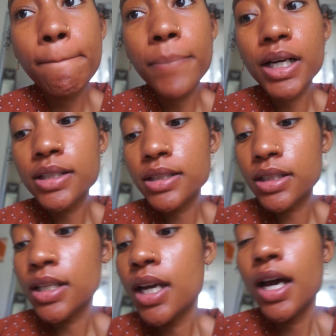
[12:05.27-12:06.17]

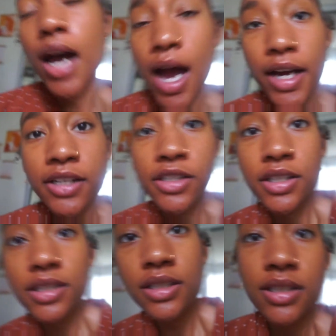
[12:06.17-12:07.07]
But I
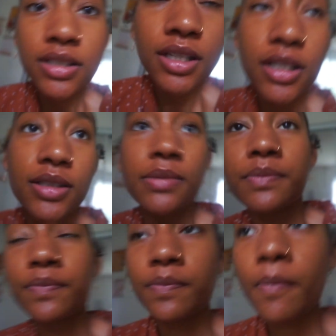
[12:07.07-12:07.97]
just
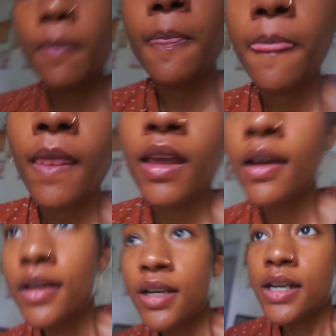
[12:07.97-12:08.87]
um
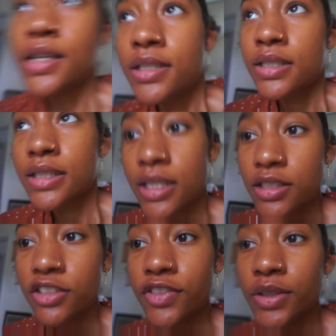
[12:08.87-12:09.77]

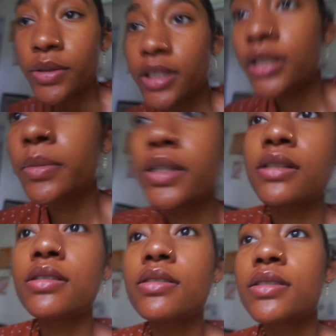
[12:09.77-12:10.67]
sent a few
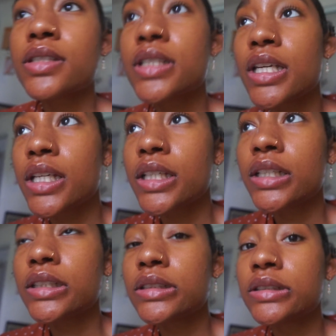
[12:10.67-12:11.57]
emails,
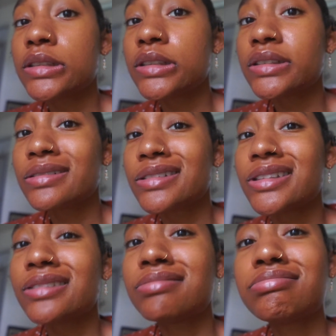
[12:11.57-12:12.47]

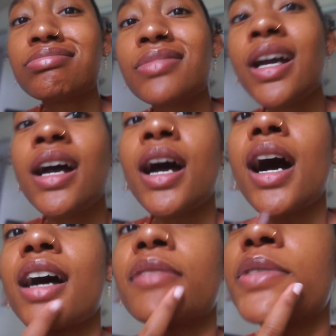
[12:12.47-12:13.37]
and
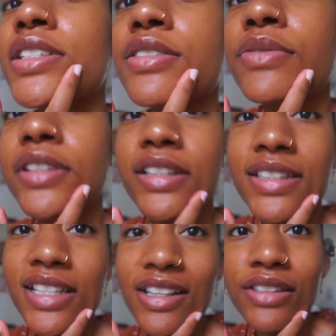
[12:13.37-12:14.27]
I'm just really
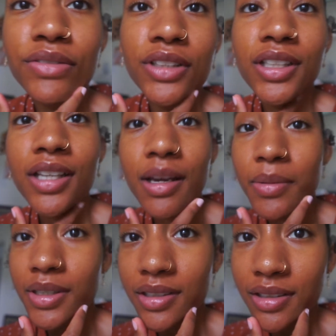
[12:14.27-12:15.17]
tired of looking at
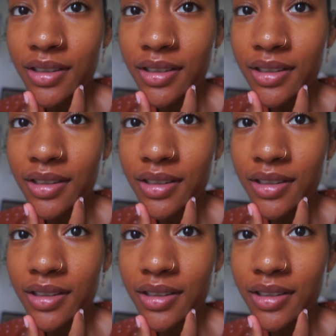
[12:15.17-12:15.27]
my